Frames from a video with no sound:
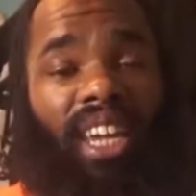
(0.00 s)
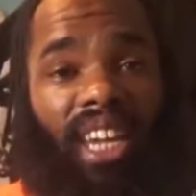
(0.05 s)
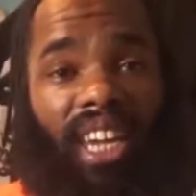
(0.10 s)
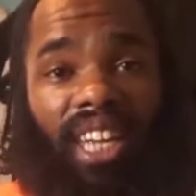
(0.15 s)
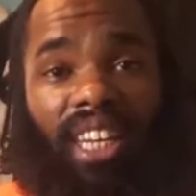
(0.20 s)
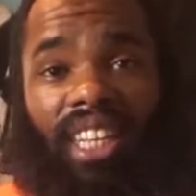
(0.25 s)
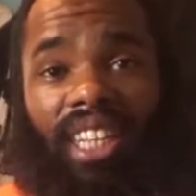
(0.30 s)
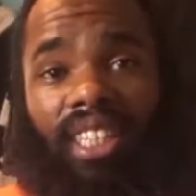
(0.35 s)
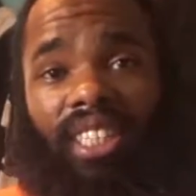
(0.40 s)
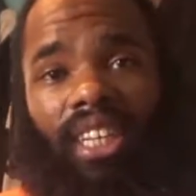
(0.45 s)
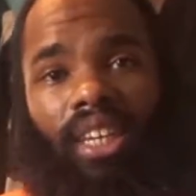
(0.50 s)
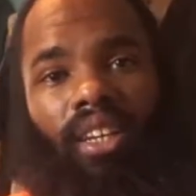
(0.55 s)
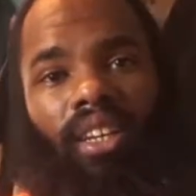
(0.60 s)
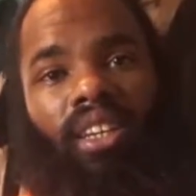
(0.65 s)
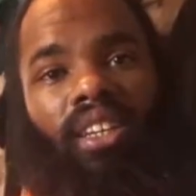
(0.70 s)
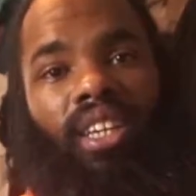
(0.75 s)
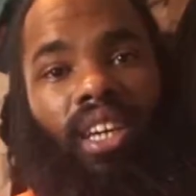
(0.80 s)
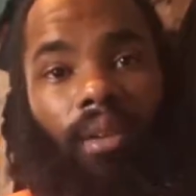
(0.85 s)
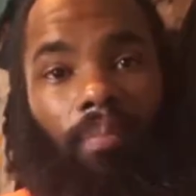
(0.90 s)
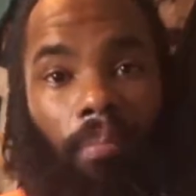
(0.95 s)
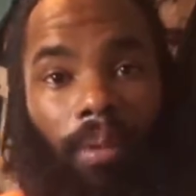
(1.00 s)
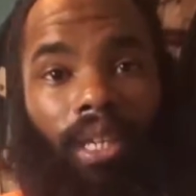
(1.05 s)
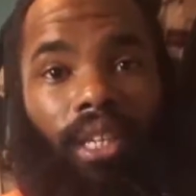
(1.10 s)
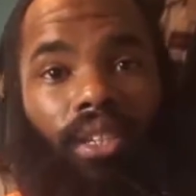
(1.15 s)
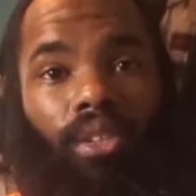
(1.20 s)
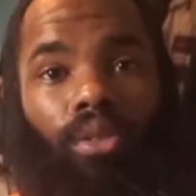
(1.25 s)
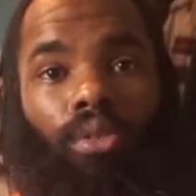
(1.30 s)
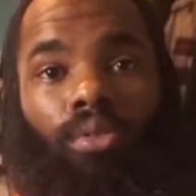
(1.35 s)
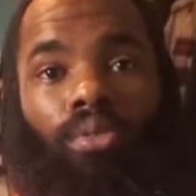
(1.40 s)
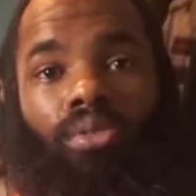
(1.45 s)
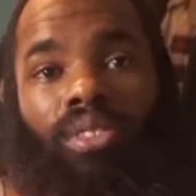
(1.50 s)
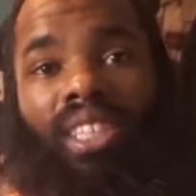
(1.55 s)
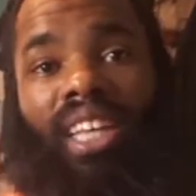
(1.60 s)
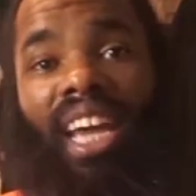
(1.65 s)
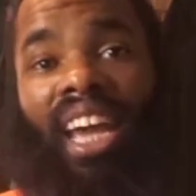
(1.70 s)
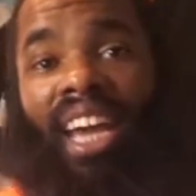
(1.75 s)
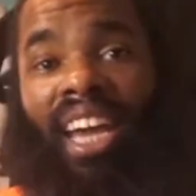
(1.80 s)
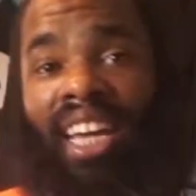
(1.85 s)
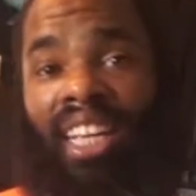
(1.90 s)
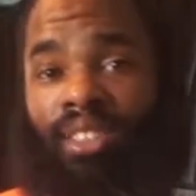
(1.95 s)
Anything can be used
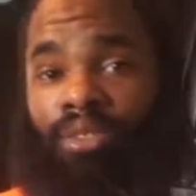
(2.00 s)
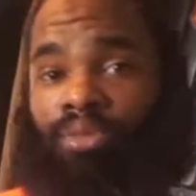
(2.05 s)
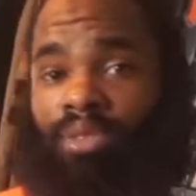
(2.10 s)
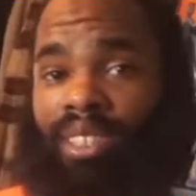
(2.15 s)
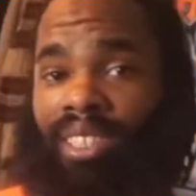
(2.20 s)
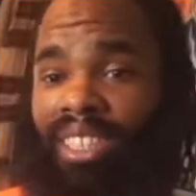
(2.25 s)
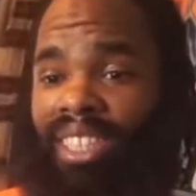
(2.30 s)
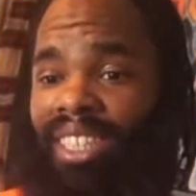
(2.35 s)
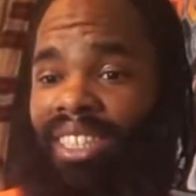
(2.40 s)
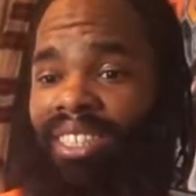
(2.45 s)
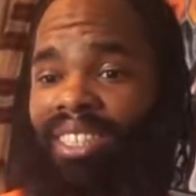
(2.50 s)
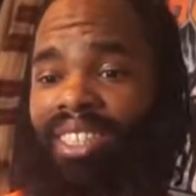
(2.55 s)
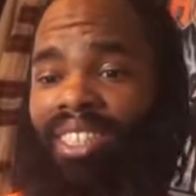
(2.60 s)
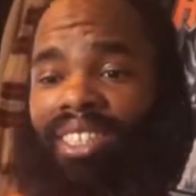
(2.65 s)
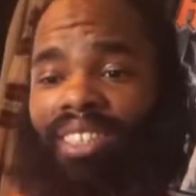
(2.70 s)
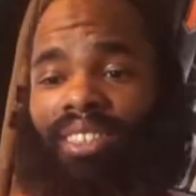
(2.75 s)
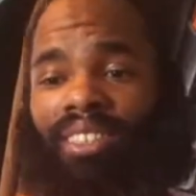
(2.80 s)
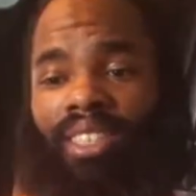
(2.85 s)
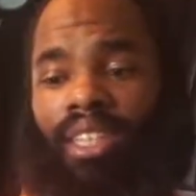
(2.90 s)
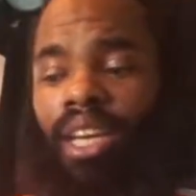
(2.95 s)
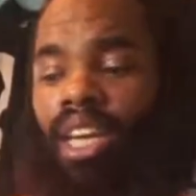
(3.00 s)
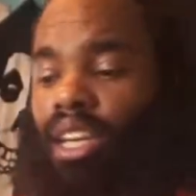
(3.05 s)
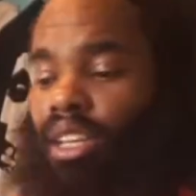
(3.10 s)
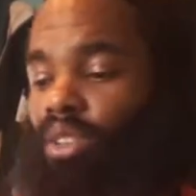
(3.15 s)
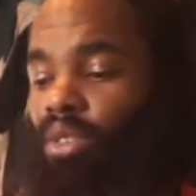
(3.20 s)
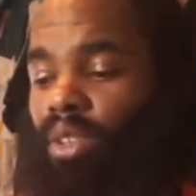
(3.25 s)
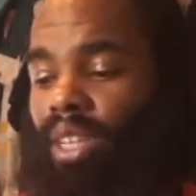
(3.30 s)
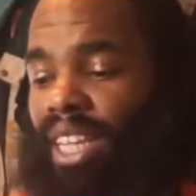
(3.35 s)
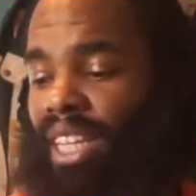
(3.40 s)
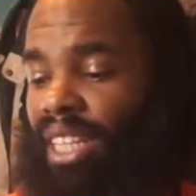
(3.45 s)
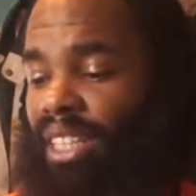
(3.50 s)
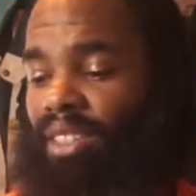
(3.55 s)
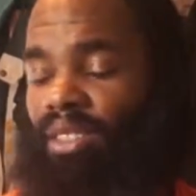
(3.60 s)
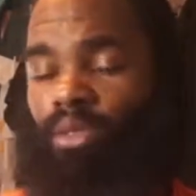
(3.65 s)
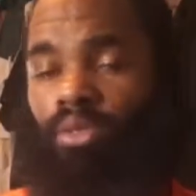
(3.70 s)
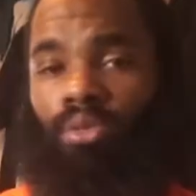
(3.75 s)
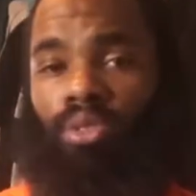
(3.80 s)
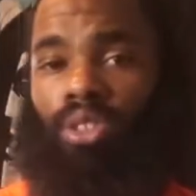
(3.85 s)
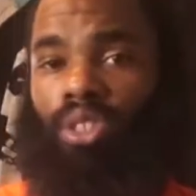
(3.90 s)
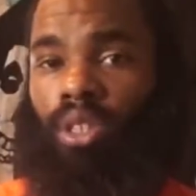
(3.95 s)
as resistance. You can
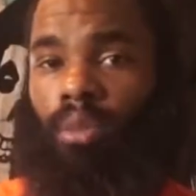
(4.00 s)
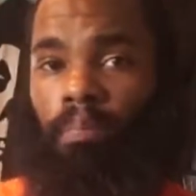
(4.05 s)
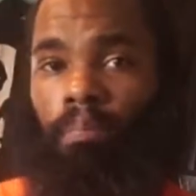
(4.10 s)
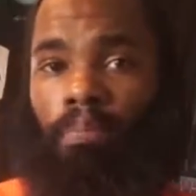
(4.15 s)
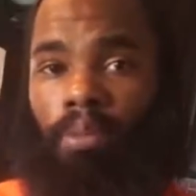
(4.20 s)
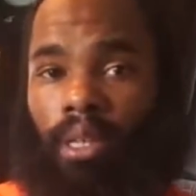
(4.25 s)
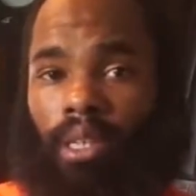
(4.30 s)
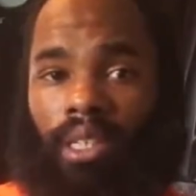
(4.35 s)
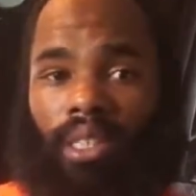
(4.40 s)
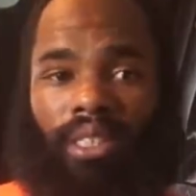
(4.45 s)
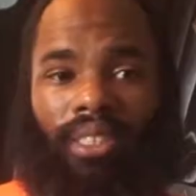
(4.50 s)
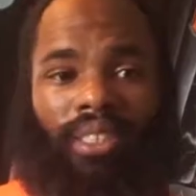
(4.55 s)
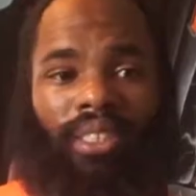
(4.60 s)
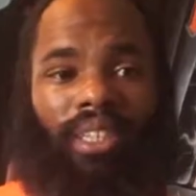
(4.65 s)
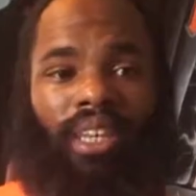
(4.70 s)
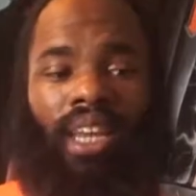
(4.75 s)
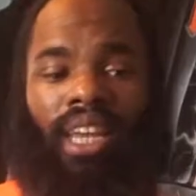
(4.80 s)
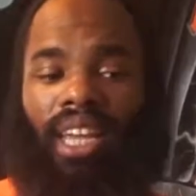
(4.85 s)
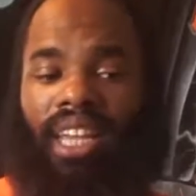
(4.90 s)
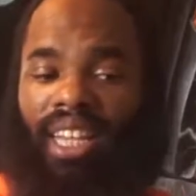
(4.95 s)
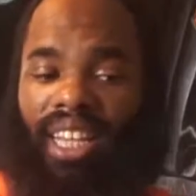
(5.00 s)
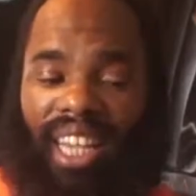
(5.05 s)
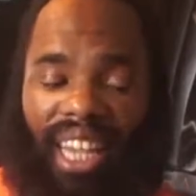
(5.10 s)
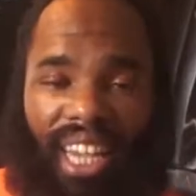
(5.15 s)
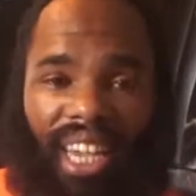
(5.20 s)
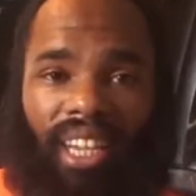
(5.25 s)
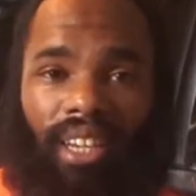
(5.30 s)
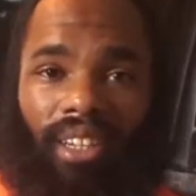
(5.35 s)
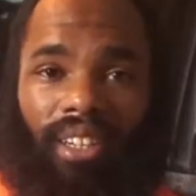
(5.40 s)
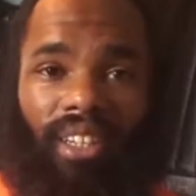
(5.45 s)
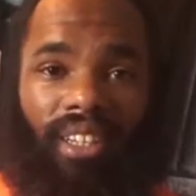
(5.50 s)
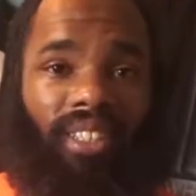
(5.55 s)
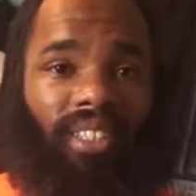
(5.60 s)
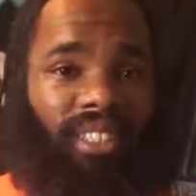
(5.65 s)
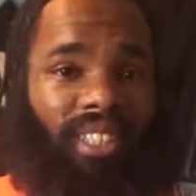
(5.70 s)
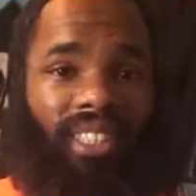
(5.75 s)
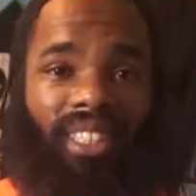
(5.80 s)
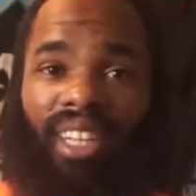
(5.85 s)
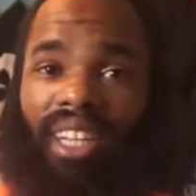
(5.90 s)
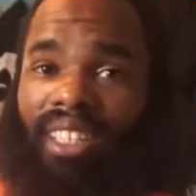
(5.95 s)
use your books, canned
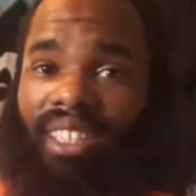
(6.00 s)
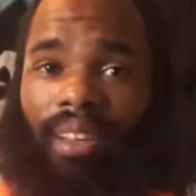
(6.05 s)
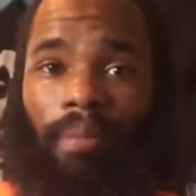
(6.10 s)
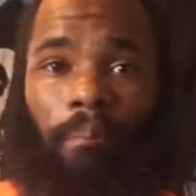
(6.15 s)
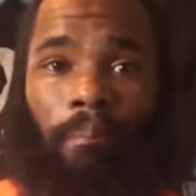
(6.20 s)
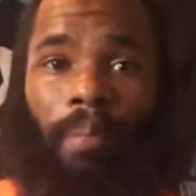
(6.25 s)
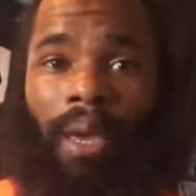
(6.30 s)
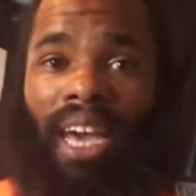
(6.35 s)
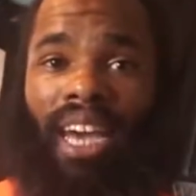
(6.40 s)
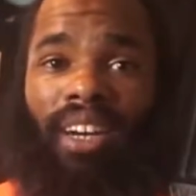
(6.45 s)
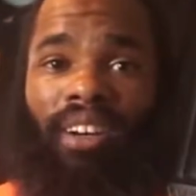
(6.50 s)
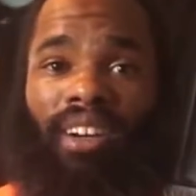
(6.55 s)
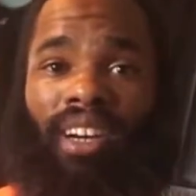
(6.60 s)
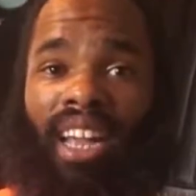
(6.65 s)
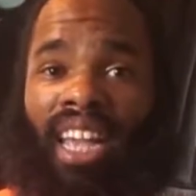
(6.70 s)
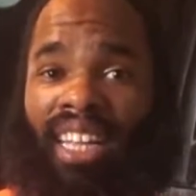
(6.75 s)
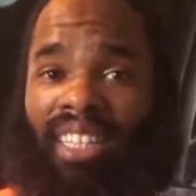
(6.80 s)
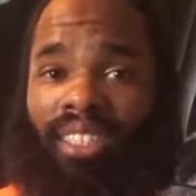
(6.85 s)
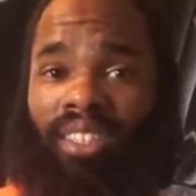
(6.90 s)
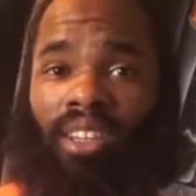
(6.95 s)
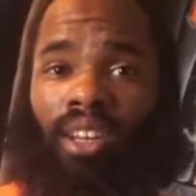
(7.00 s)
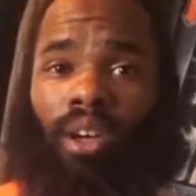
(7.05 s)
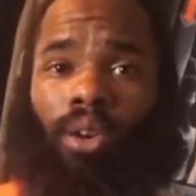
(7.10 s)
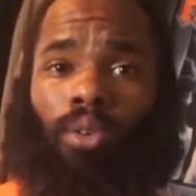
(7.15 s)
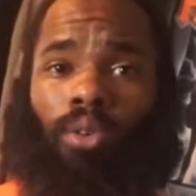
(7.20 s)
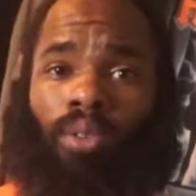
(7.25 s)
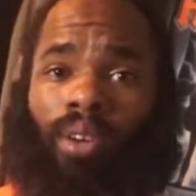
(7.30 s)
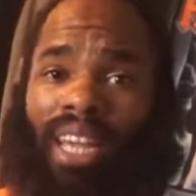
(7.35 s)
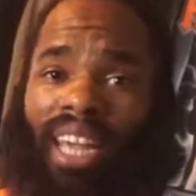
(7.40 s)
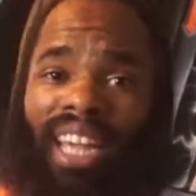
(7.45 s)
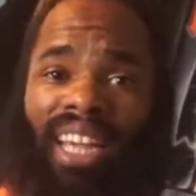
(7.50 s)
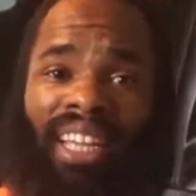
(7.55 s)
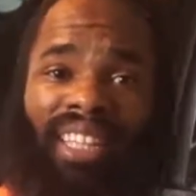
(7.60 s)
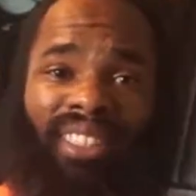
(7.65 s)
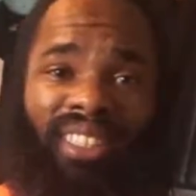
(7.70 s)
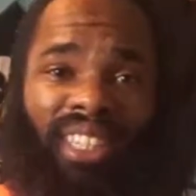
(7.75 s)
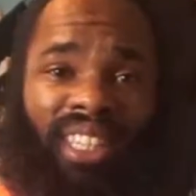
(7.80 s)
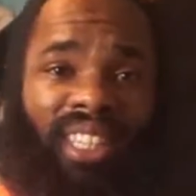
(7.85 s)
goods, it doesn't matter. As long as